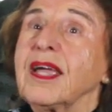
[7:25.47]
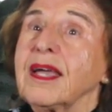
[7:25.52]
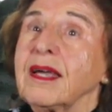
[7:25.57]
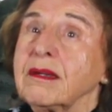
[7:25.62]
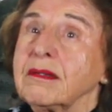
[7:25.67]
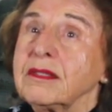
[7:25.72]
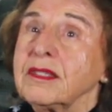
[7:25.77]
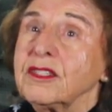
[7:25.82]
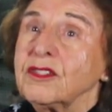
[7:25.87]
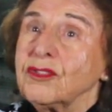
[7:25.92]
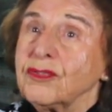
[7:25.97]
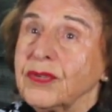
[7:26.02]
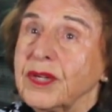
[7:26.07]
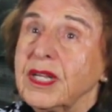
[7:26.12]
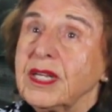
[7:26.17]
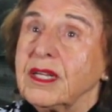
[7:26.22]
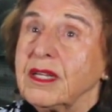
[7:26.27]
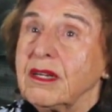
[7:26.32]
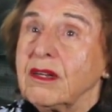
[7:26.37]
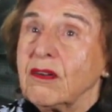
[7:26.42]
around and
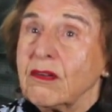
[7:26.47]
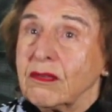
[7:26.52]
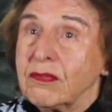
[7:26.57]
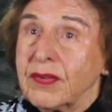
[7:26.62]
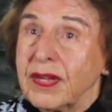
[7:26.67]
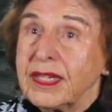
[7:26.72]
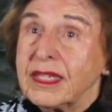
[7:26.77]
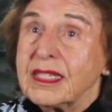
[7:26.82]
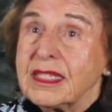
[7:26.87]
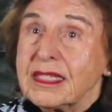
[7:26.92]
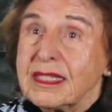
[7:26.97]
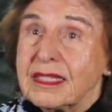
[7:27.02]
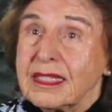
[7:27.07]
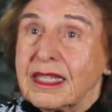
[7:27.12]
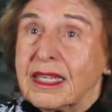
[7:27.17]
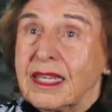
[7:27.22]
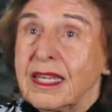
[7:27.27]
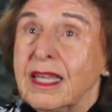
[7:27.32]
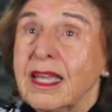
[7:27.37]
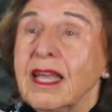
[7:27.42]
treated
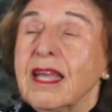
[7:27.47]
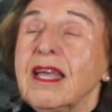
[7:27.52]
horrendously.